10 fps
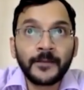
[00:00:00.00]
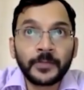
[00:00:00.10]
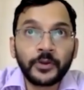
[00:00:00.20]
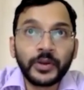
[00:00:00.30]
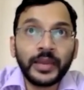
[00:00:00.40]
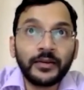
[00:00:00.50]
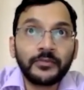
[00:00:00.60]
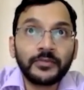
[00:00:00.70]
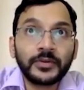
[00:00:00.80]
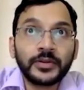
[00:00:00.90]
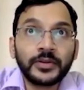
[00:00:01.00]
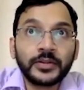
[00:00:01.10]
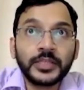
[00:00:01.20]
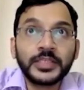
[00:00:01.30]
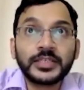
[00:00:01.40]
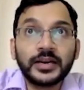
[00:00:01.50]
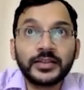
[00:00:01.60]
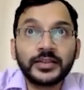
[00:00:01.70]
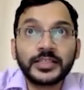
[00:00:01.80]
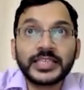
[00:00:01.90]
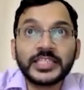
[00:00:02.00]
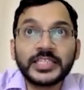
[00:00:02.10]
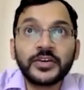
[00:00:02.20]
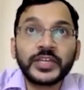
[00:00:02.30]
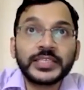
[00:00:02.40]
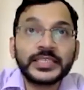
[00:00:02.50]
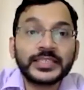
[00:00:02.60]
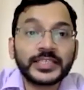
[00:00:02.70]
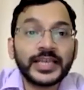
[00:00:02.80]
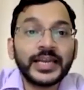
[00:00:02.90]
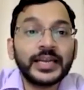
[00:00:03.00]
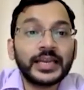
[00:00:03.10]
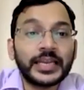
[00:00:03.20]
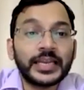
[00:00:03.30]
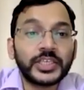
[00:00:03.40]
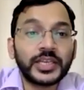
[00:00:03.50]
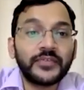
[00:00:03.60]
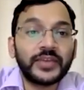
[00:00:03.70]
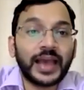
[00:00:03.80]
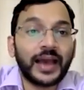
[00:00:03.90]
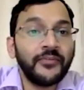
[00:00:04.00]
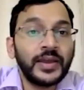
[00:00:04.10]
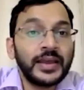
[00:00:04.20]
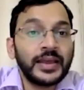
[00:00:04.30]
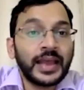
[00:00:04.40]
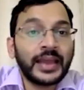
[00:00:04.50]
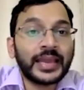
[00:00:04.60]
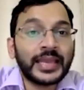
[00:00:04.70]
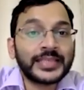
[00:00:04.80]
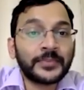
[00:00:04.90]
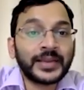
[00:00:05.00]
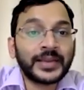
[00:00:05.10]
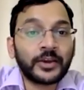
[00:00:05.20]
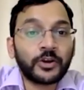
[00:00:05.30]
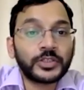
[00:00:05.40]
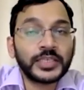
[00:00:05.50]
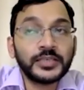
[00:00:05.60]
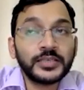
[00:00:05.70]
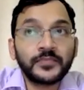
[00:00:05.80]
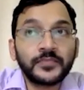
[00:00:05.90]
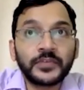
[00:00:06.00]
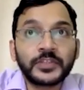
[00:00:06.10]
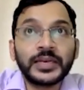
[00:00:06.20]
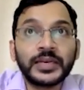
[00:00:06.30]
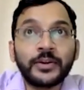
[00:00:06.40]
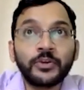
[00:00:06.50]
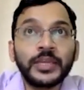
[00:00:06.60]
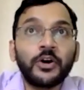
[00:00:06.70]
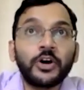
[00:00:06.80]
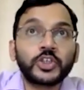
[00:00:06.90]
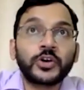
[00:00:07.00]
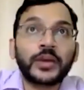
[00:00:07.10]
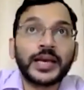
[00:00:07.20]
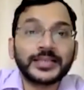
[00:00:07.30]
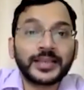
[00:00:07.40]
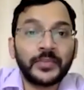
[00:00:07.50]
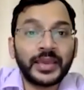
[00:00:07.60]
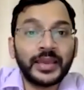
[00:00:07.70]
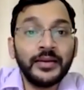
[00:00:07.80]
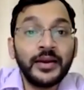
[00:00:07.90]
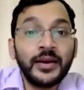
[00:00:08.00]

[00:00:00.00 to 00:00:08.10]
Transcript: Okay. The staging of the disease is such that initially we have an aseptic necrosis, which will lead to the osteoclasts coming in,